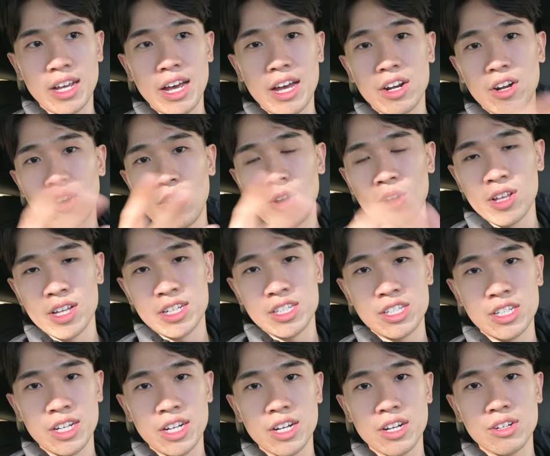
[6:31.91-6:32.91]
and all
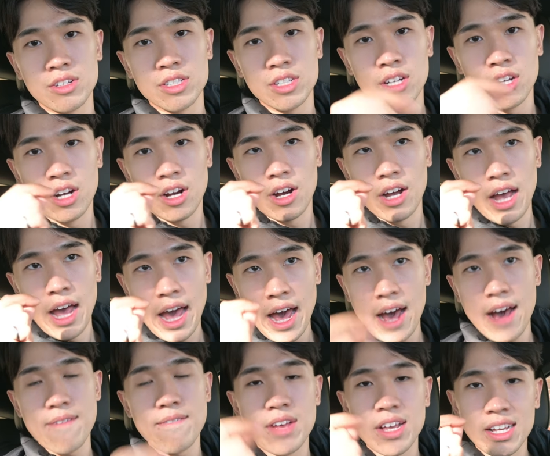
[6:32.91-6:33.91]
engineers
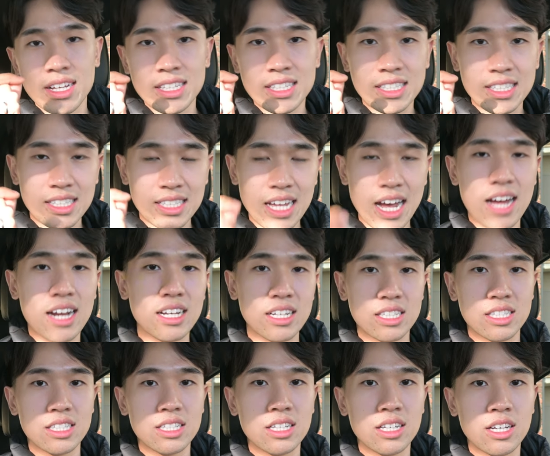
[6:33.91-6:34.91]
have
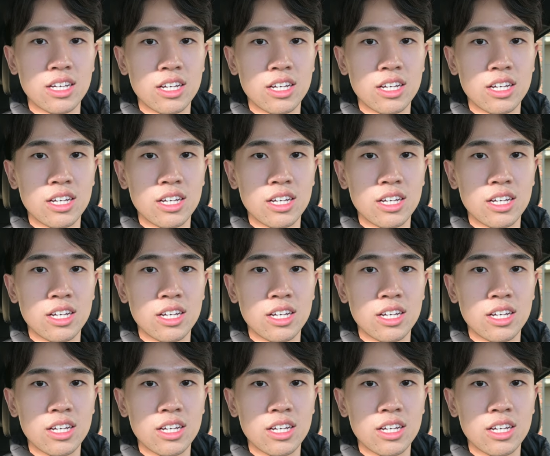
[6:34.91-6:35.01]
status.